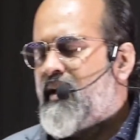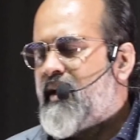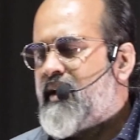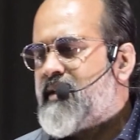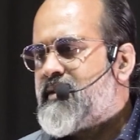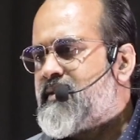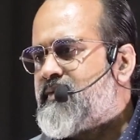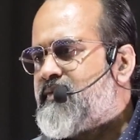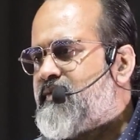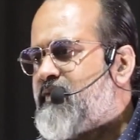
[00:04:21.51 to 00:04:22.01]

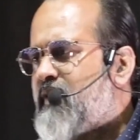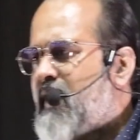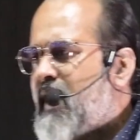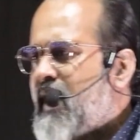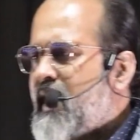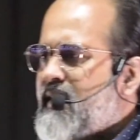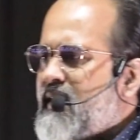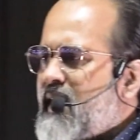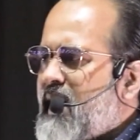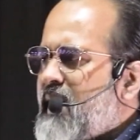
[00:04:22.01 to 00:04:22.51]
is
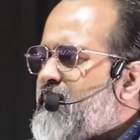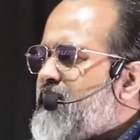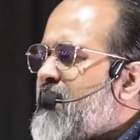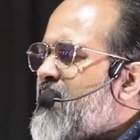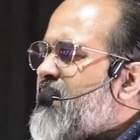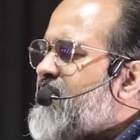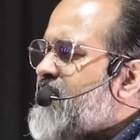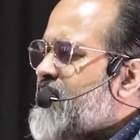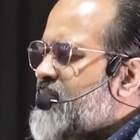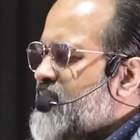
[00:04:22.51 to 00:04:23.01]
far
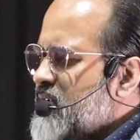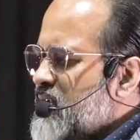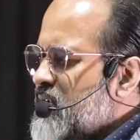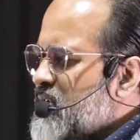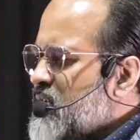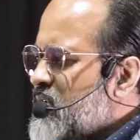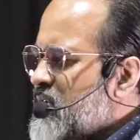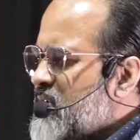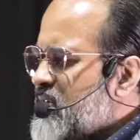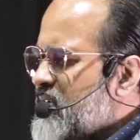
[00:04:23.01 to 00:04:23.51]
above
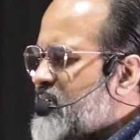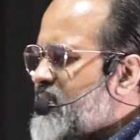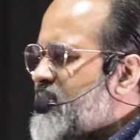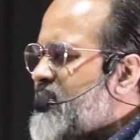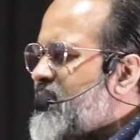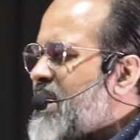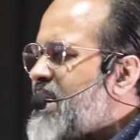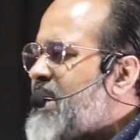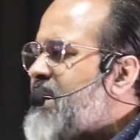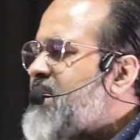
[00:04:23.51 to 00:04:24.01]
your
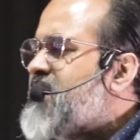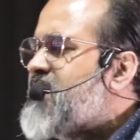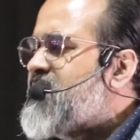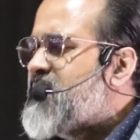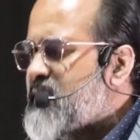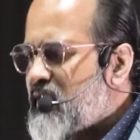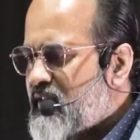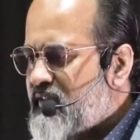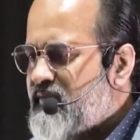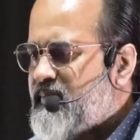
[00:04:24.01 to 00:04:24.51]

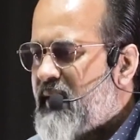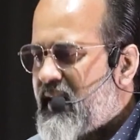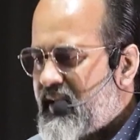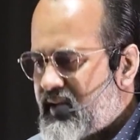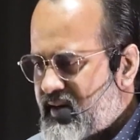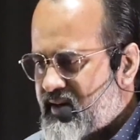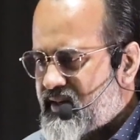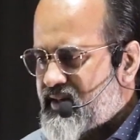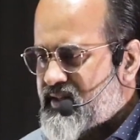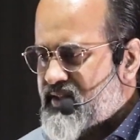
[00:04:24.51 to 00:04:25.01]
range of
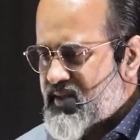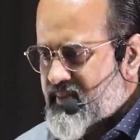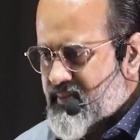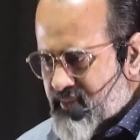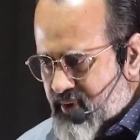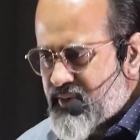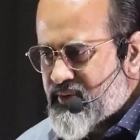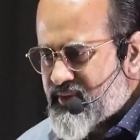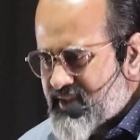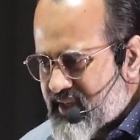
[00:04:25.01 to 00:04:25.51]
partnership.
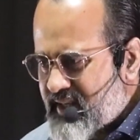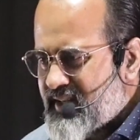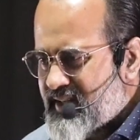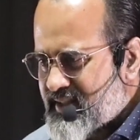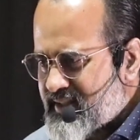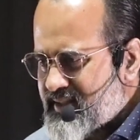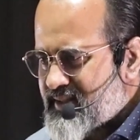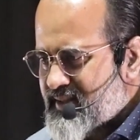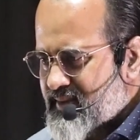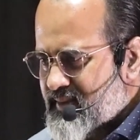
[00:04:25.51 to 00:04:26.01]
Do you see
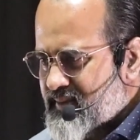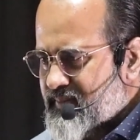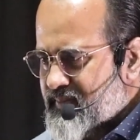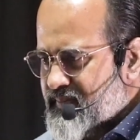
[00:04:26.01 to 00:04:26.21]
this?